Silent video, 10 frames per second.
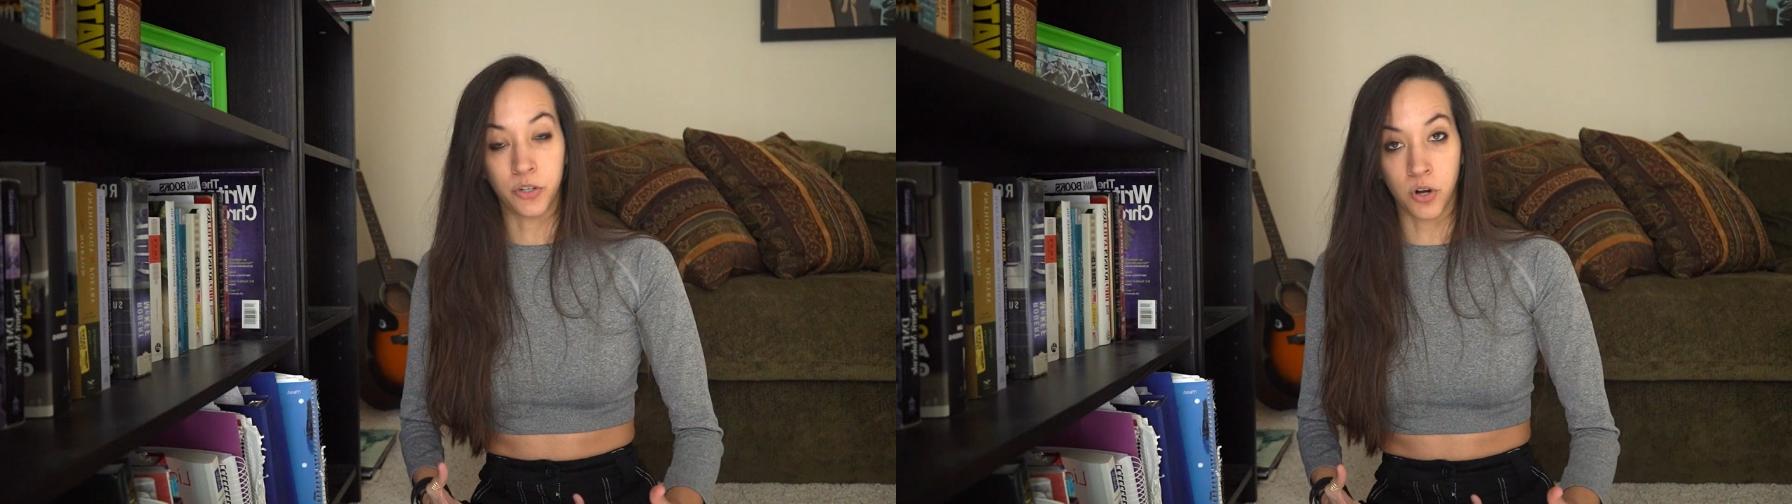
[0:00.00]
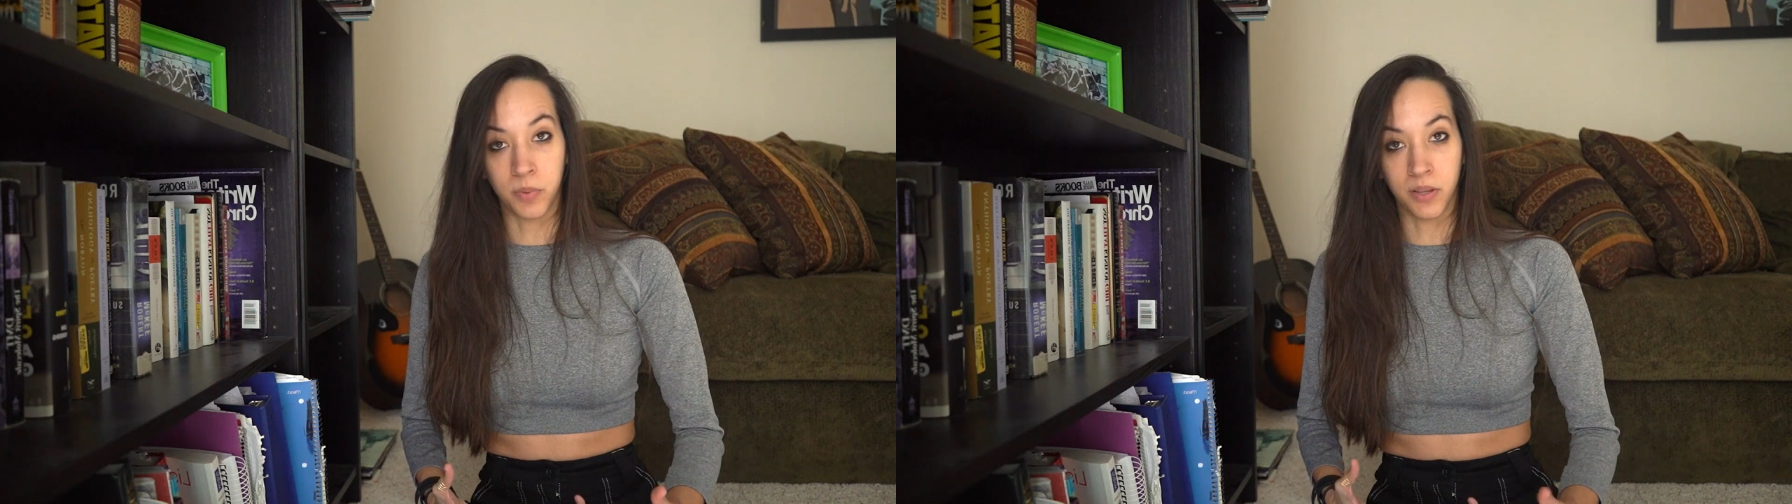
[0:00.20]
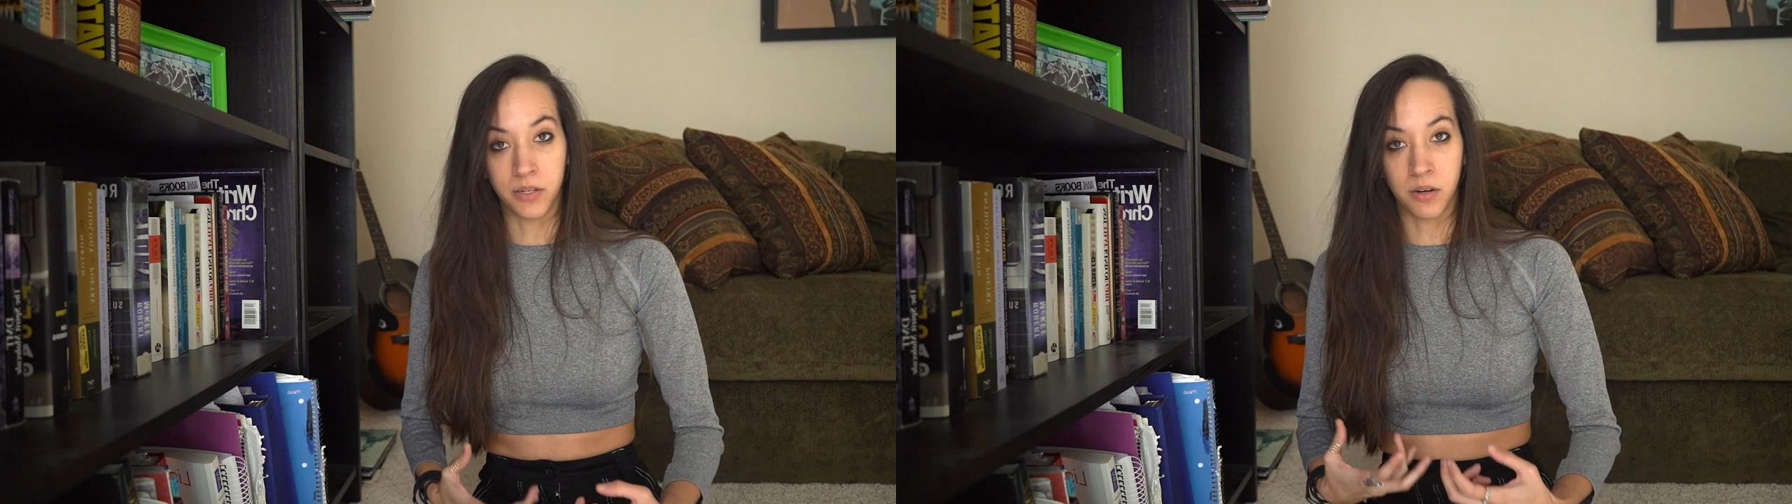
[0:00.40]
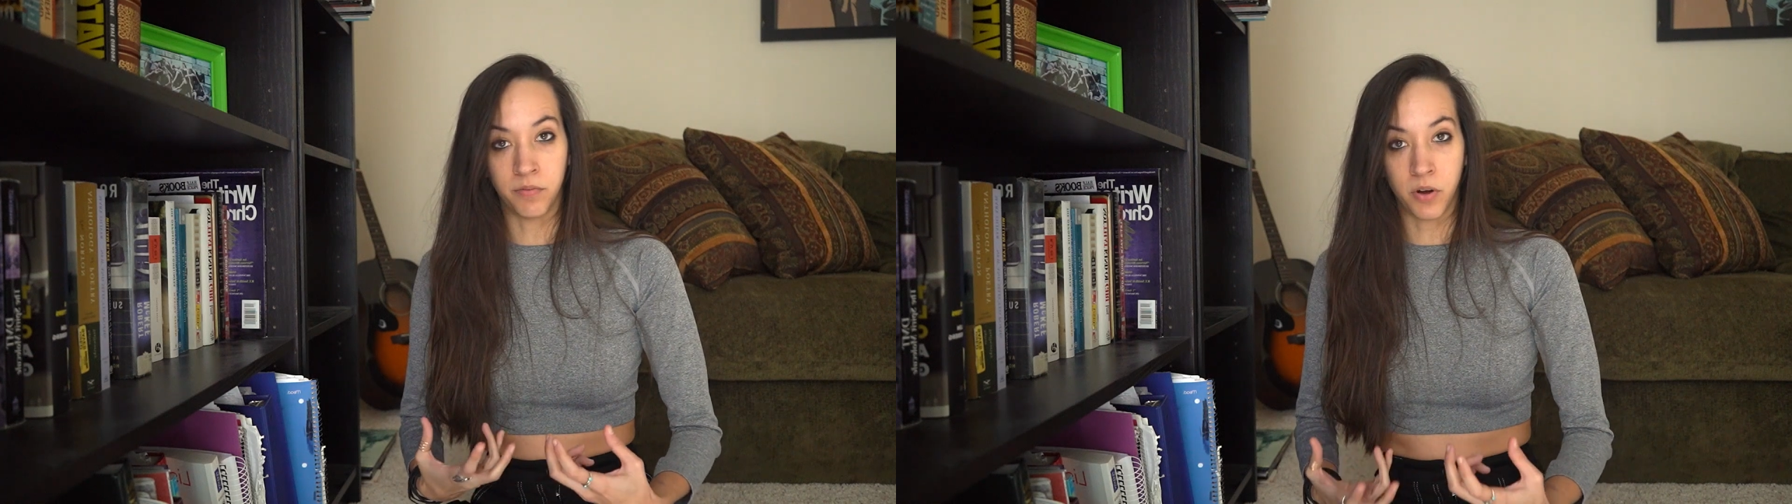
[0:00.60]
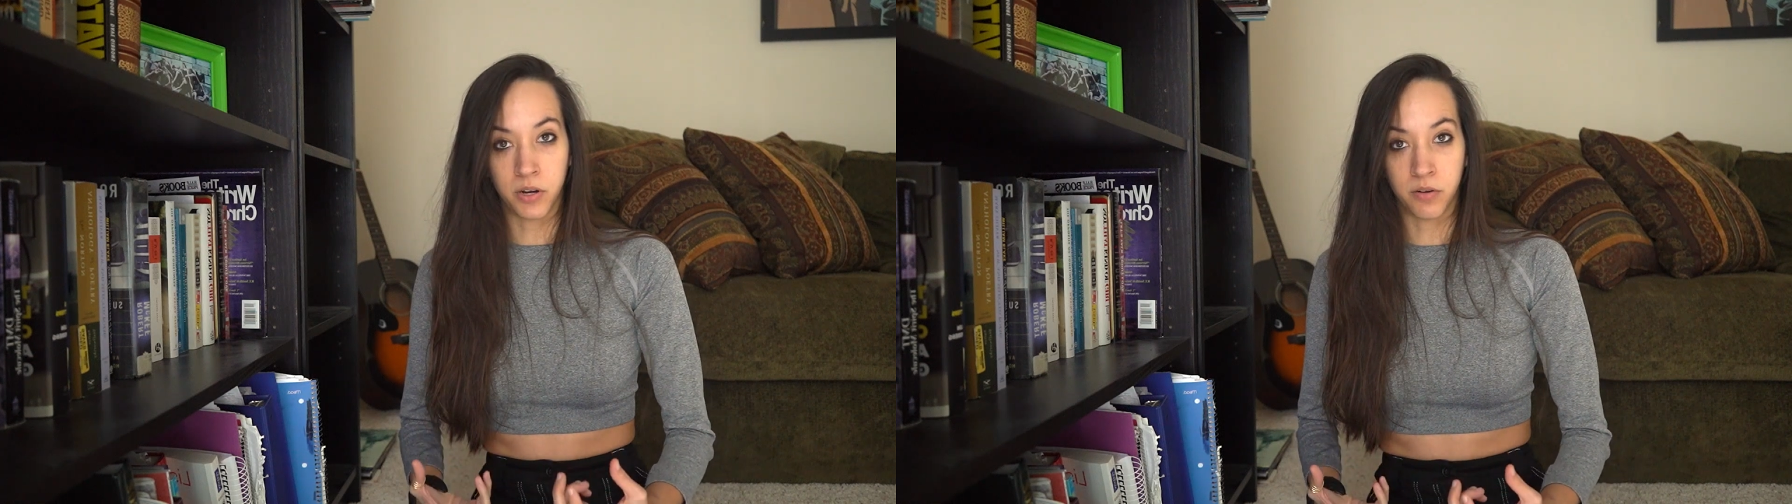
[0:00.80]
turbulent and
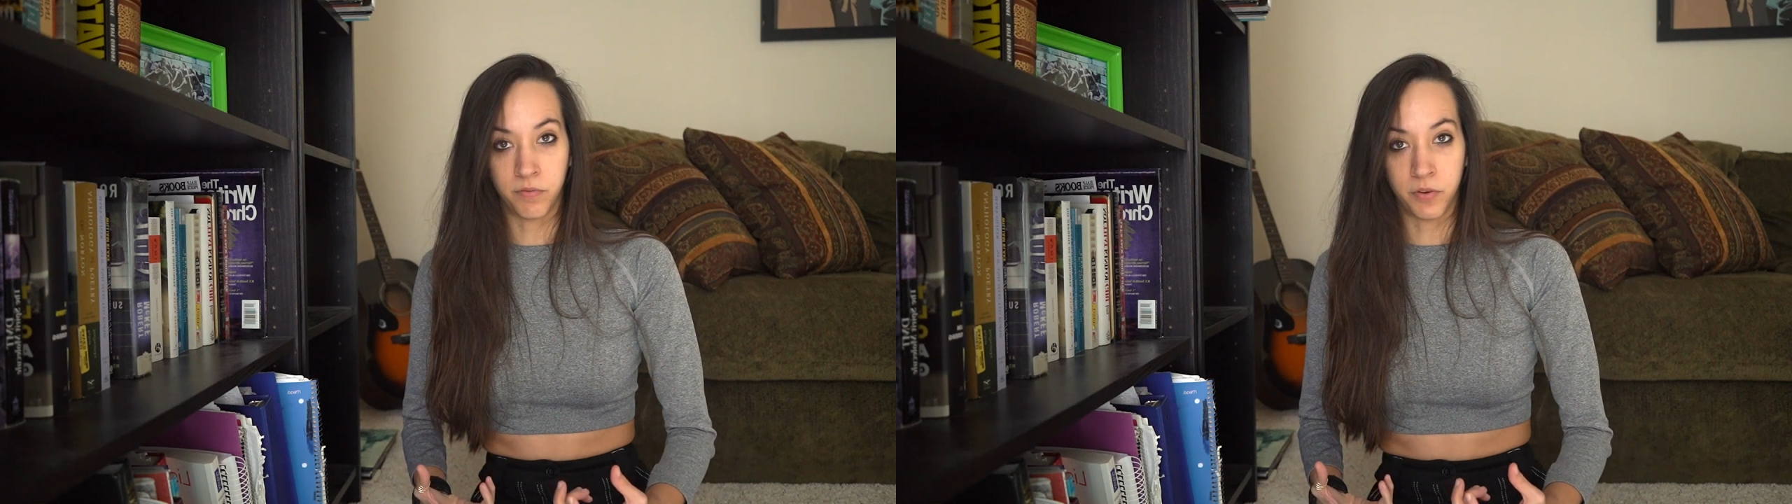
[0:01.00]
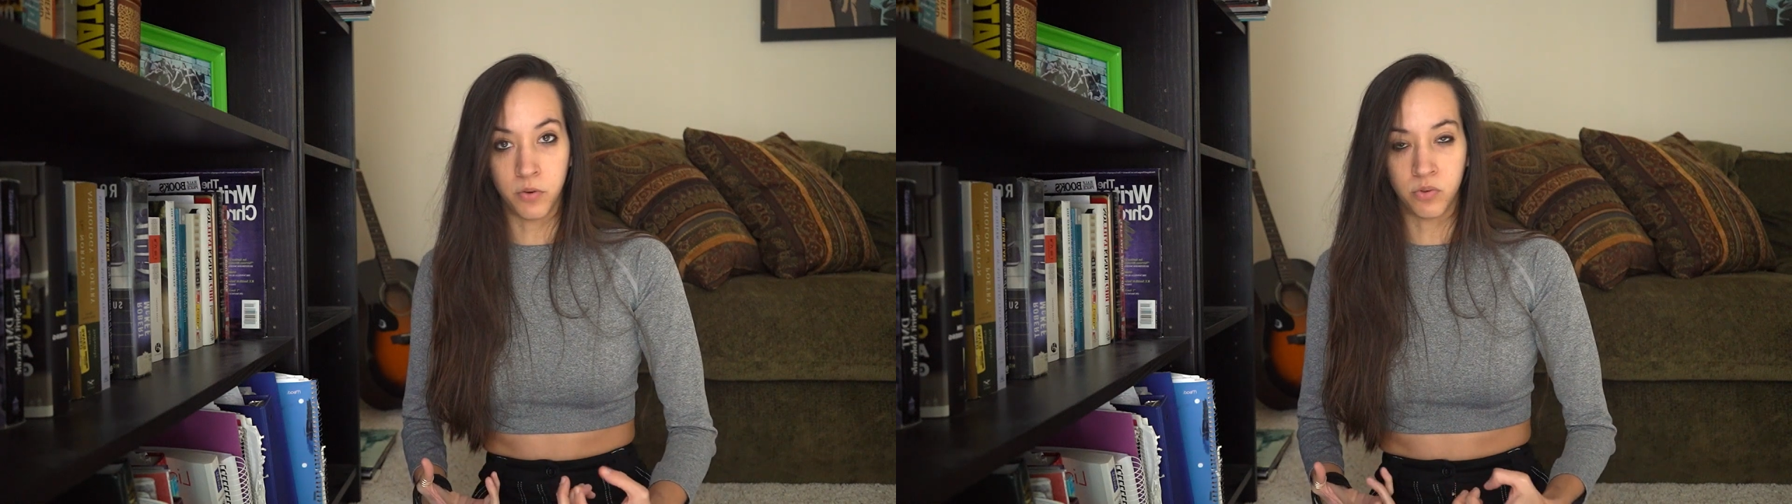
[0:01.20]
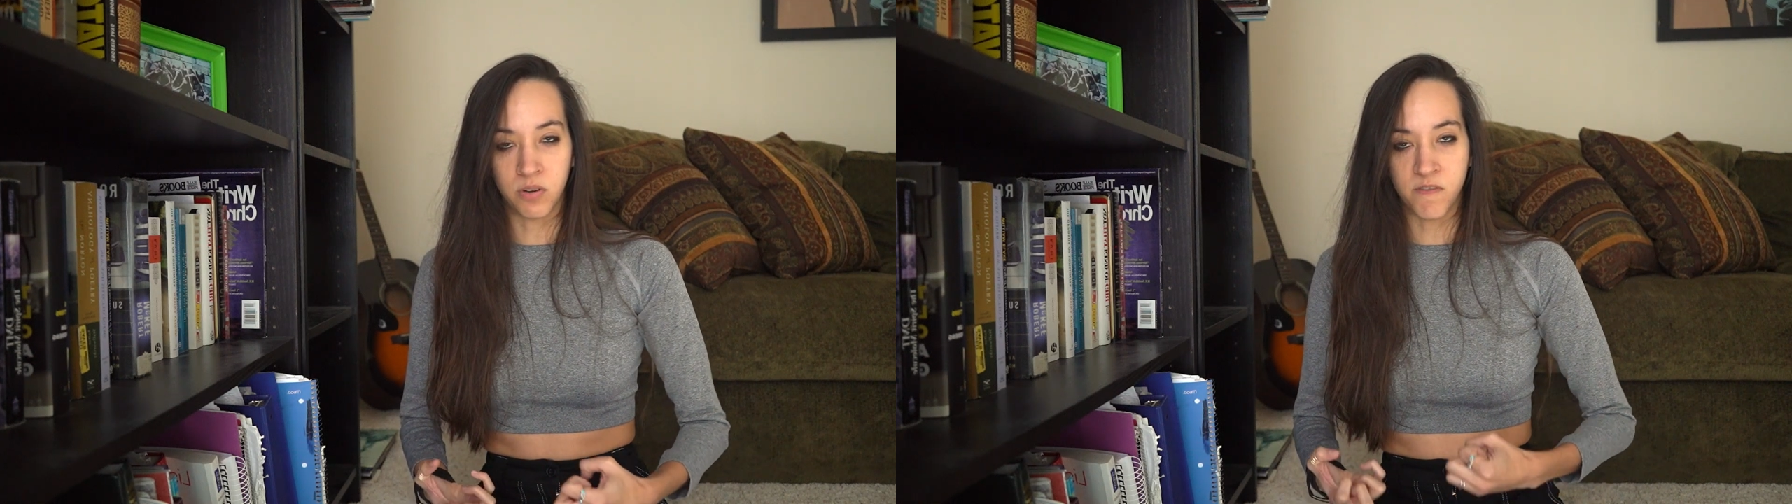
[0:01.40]
very confused